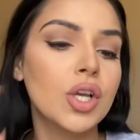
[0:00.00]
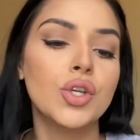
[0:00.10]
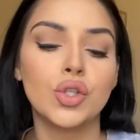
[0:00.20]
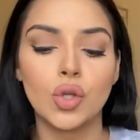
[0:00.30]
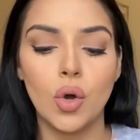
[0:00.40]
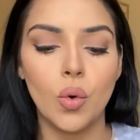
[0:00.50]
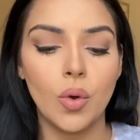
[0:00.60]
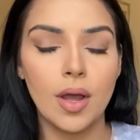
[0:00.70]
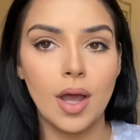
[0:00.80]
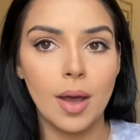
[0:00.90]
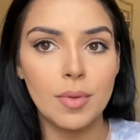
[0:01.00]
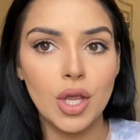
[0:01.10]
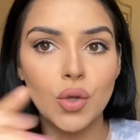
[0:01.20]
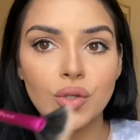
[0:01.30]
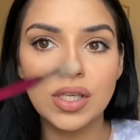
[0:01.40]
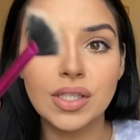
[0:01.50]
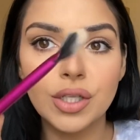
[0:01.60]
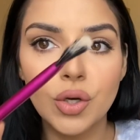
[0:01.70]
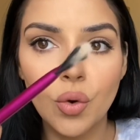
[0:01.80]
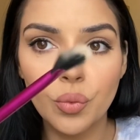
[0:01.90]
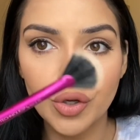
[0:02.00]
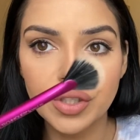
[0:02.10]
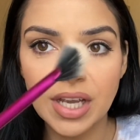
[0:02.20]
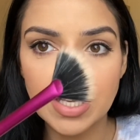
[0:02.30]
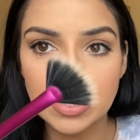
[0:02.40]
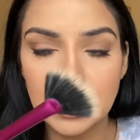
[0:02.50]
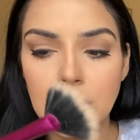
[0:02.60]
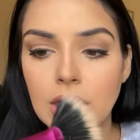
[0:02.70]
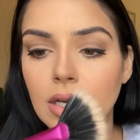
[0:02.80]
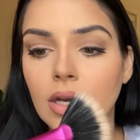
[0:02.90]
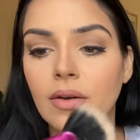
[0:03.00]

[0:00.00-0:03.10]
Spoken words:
So I'm gonna use this little Real Technique